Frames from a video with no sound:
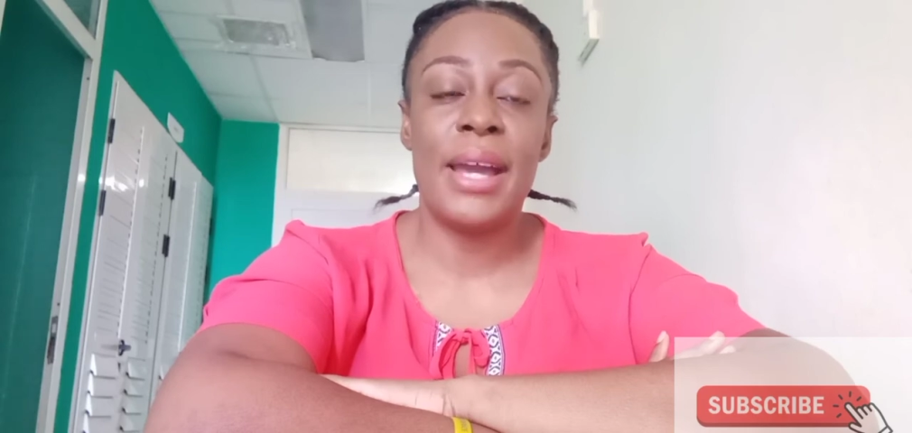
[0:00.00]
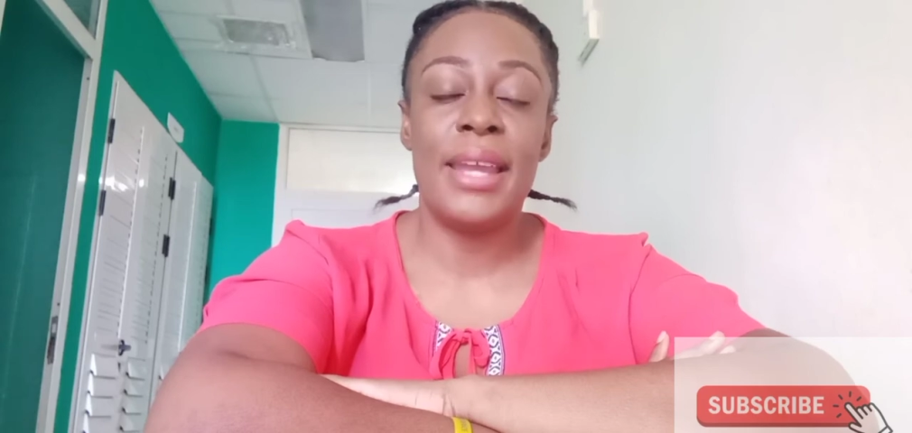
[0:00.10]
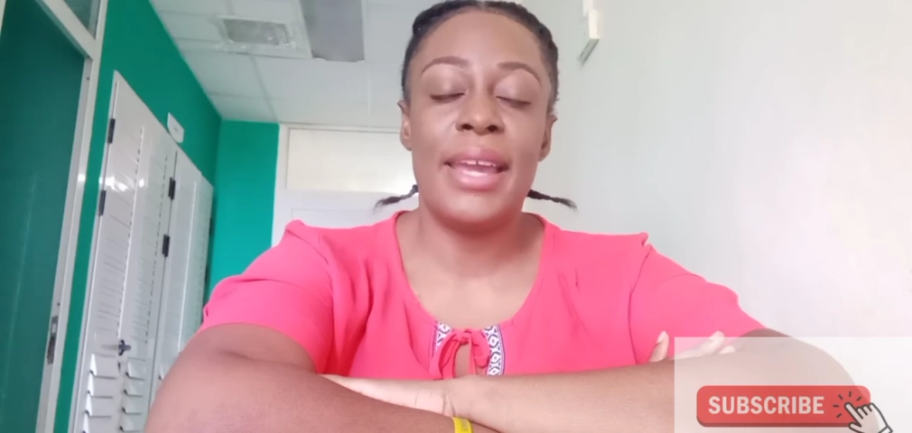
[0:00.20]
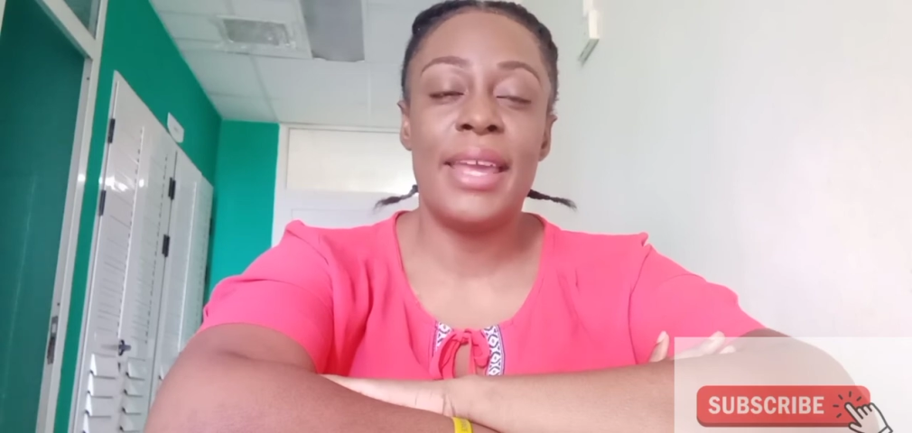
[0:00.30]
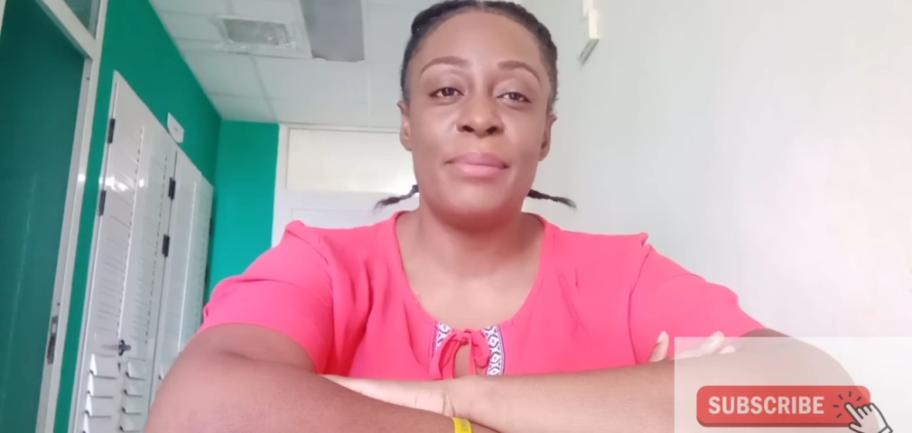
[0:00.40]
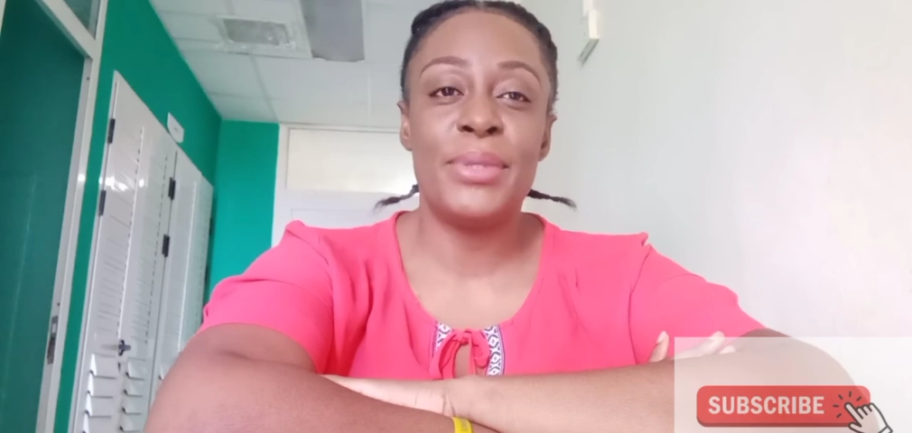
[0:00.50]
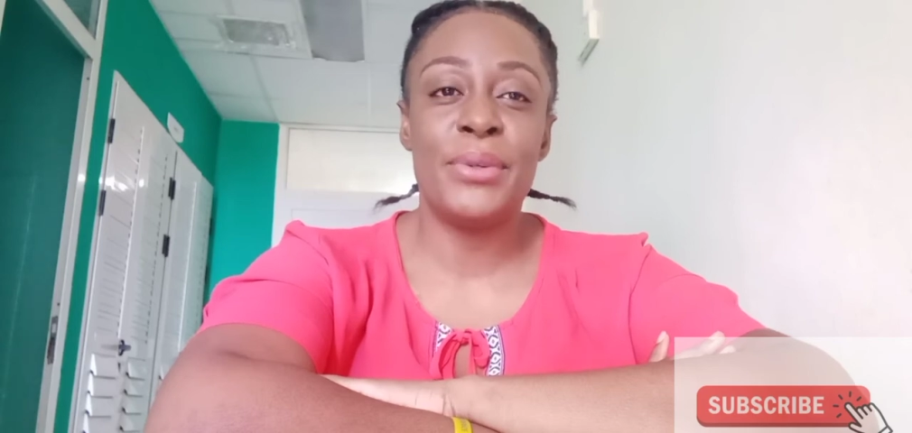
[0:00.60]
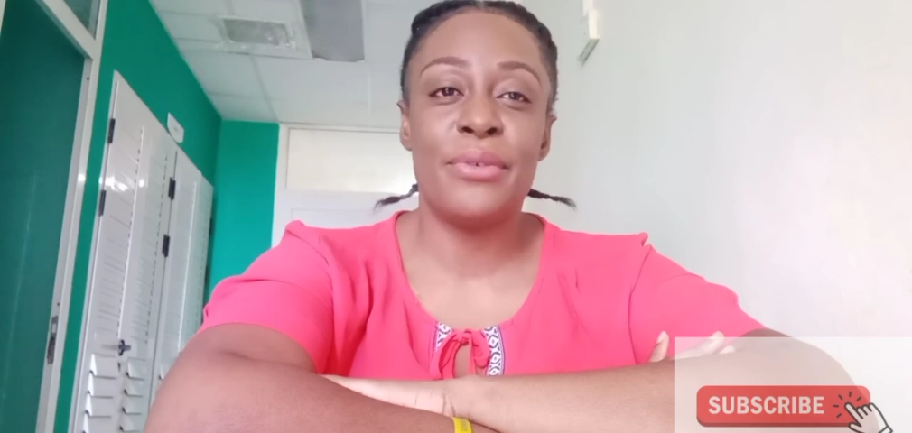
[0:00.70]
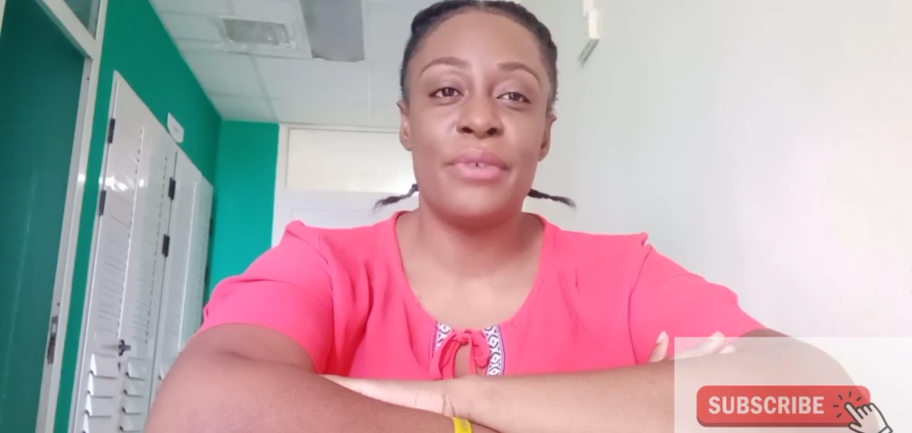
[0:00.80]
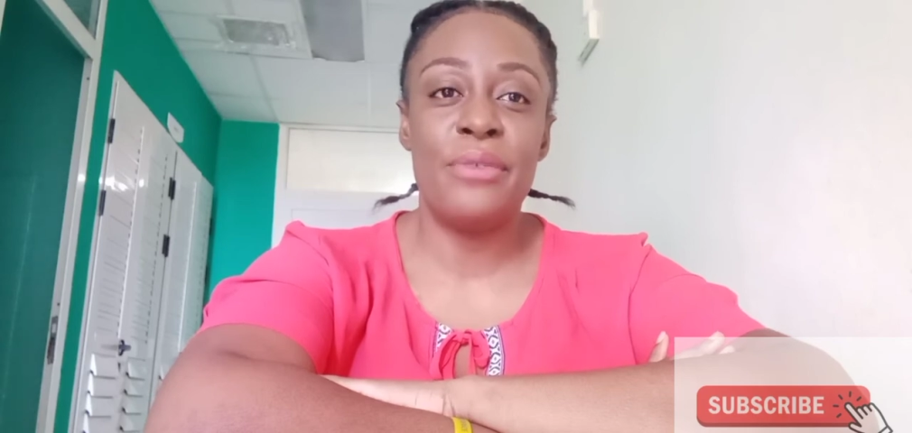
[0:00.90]
and I am so
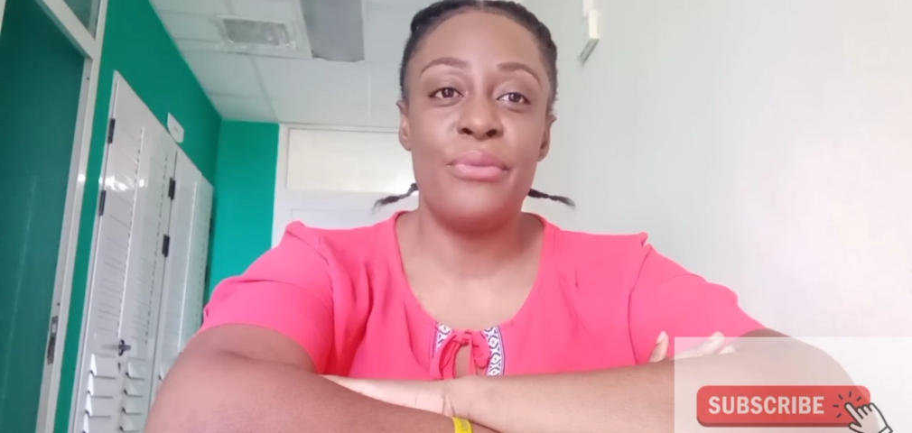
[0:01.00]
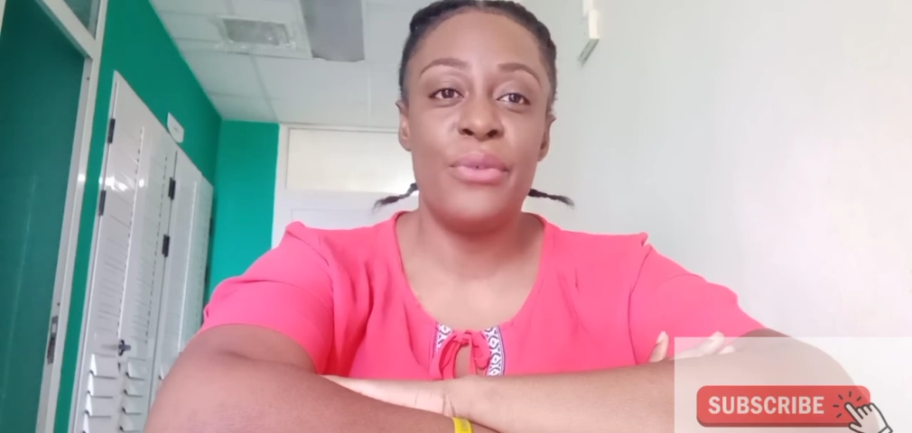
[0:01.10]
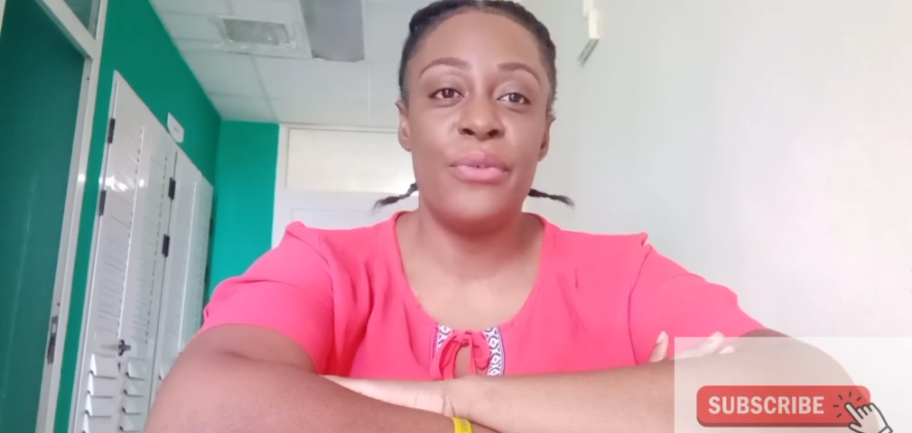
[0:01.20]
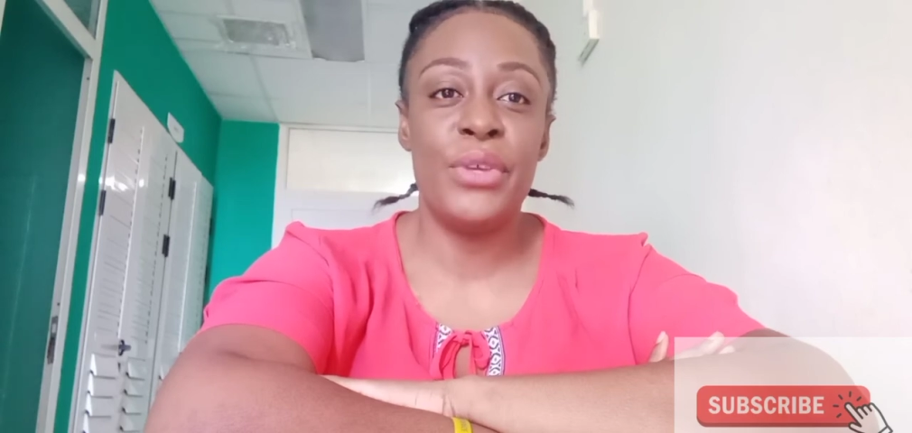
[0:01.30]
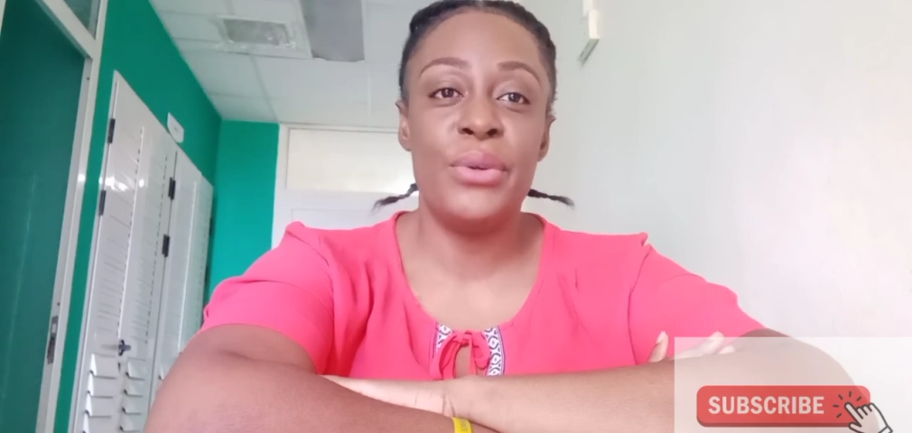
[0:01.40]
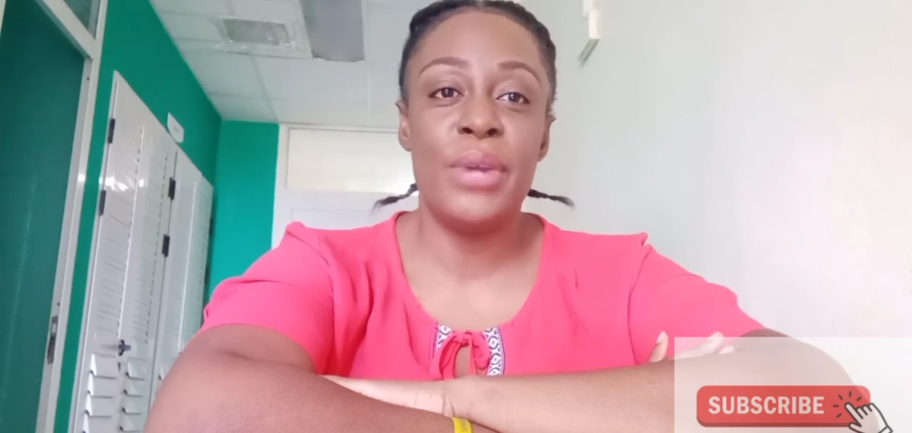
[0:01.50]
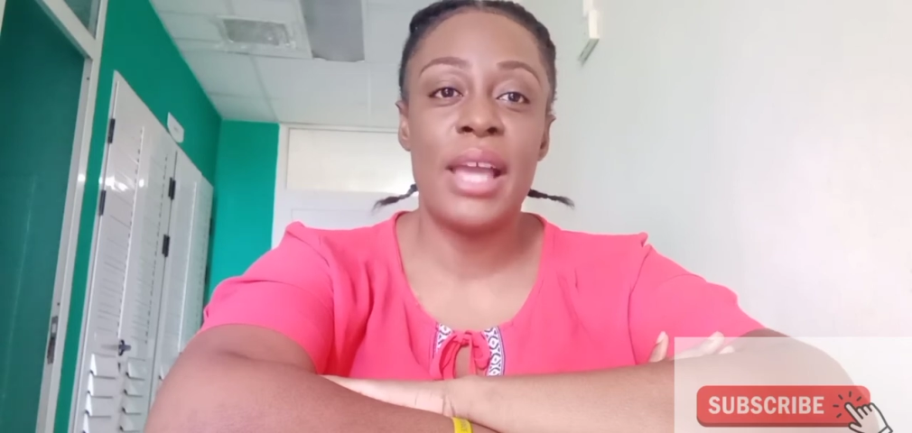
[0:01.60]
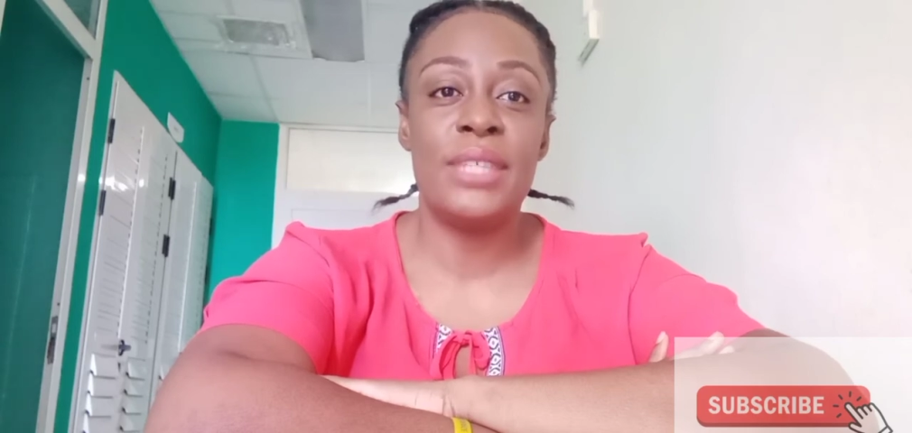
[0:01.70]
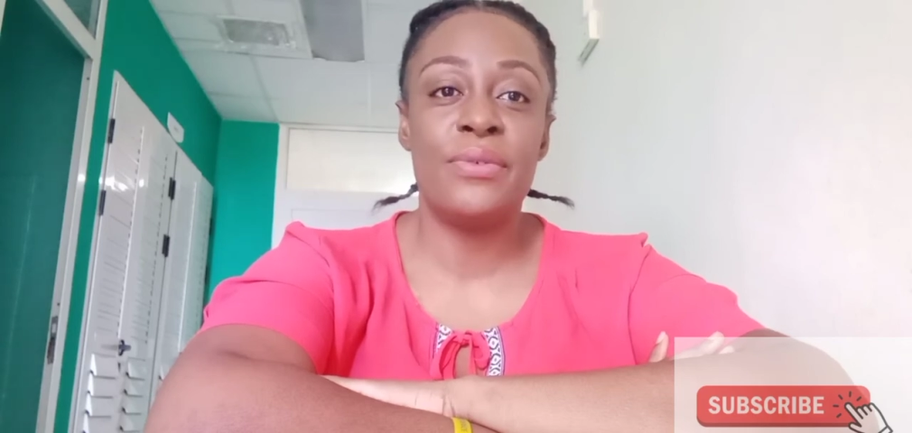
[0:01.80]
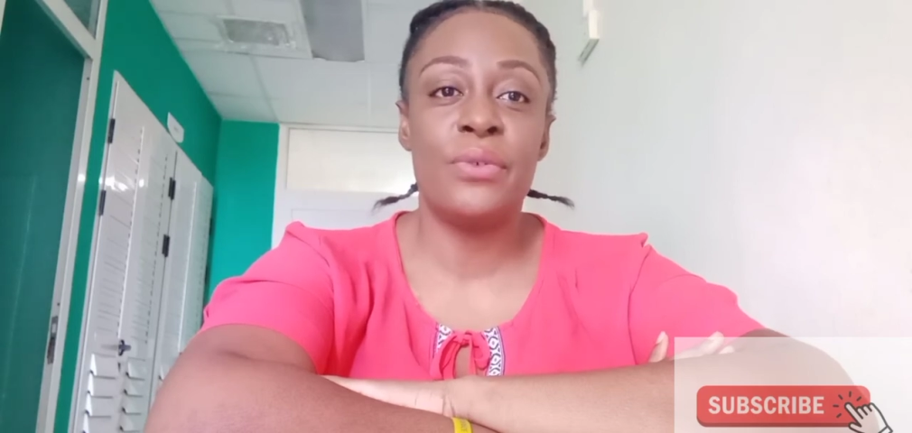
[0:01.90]
grateful for you
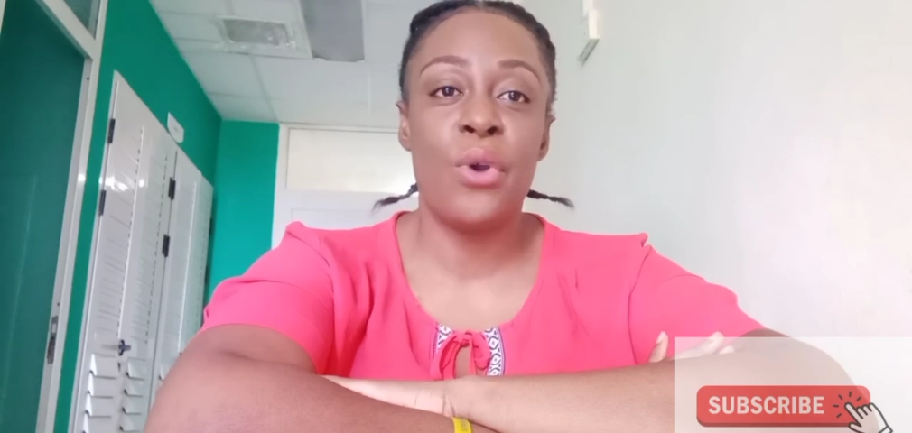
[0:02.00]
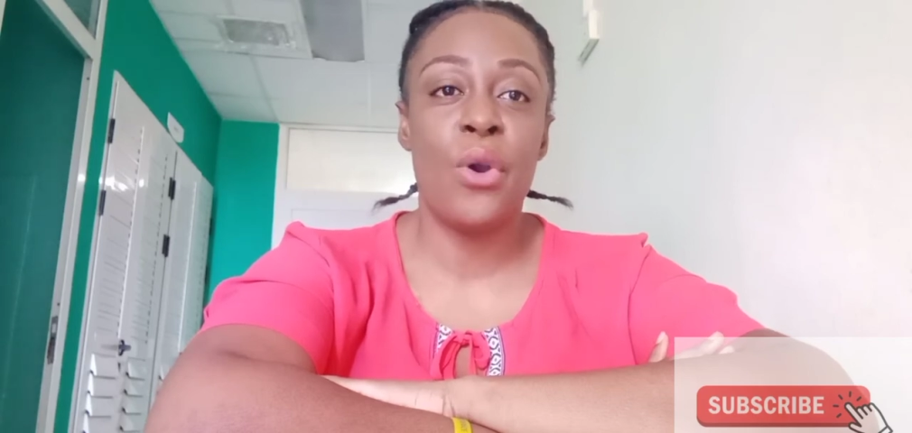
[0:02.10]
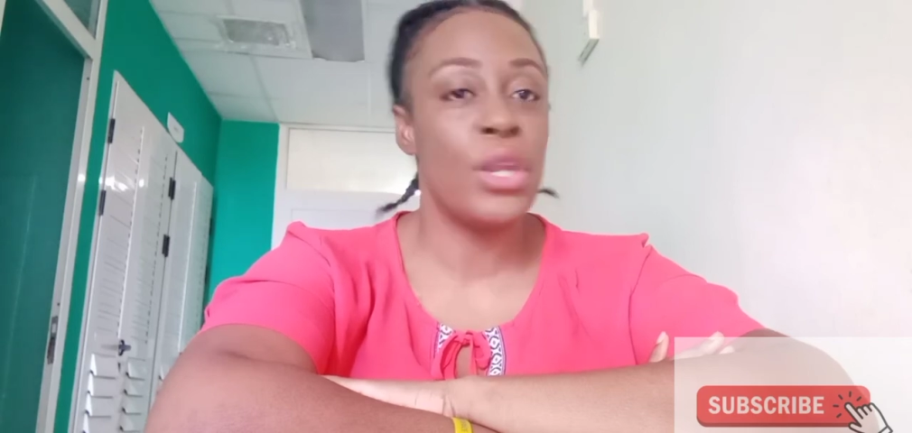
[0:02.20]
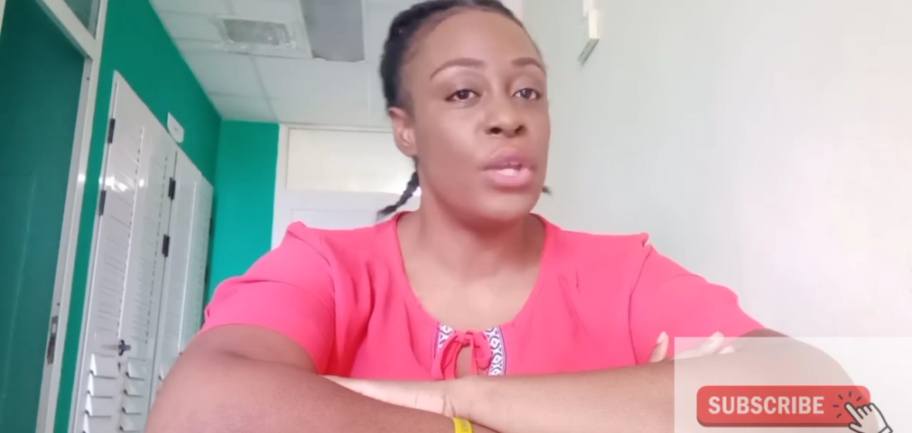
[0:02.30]
guys for,